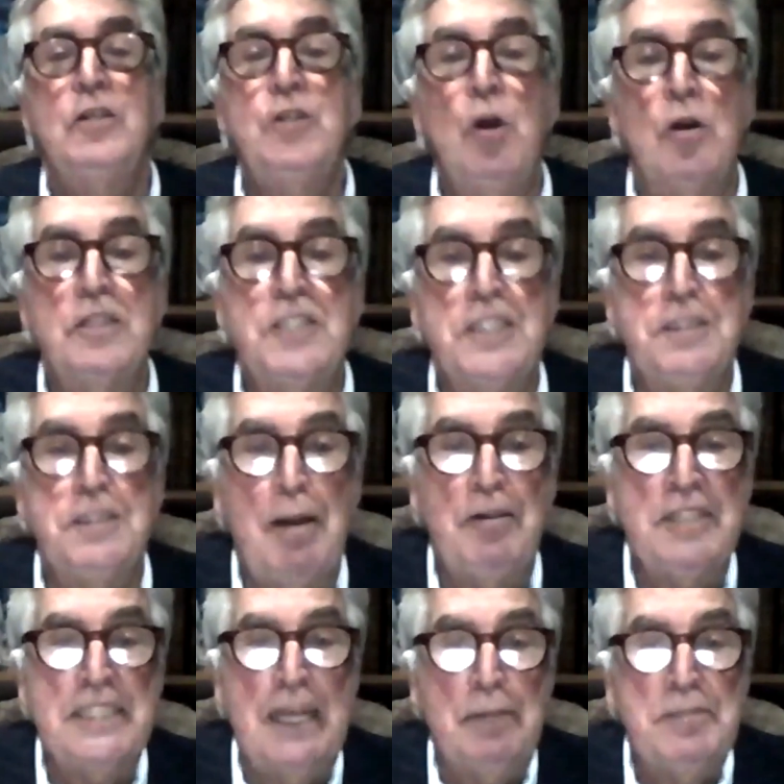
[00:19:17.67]
Yorkshire's
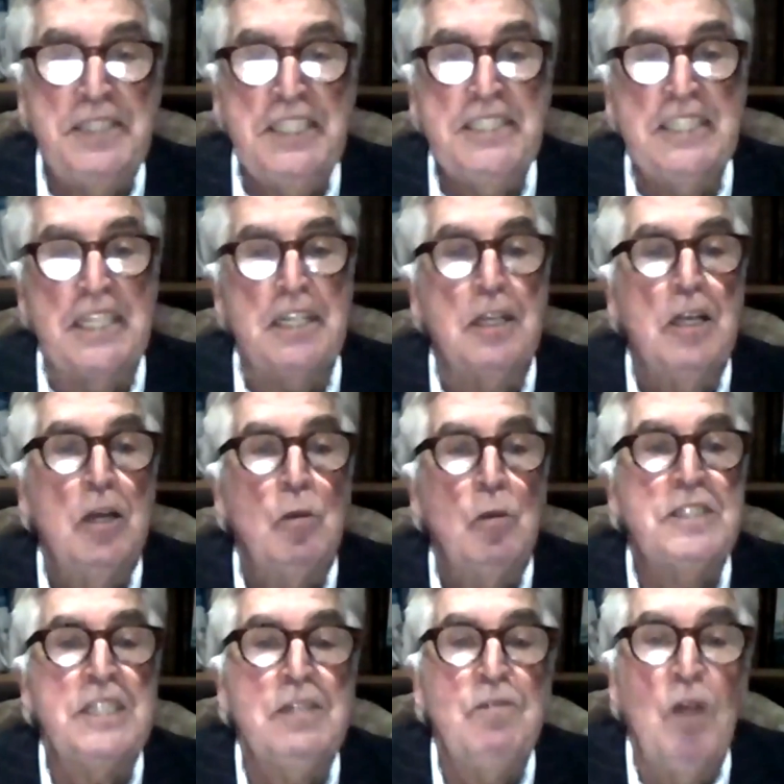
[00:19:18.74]
Maritime City,
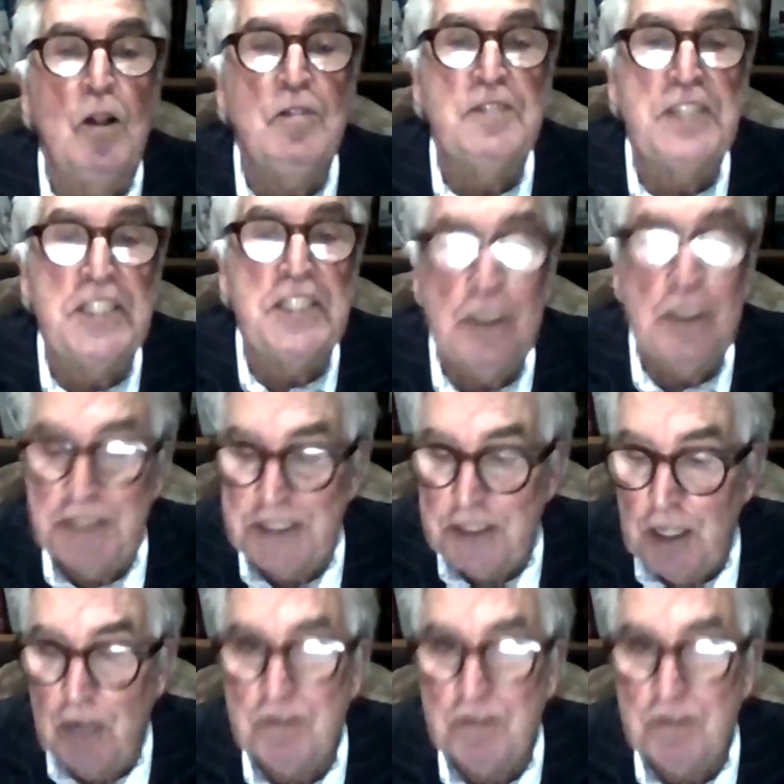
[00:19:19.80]
which involves the use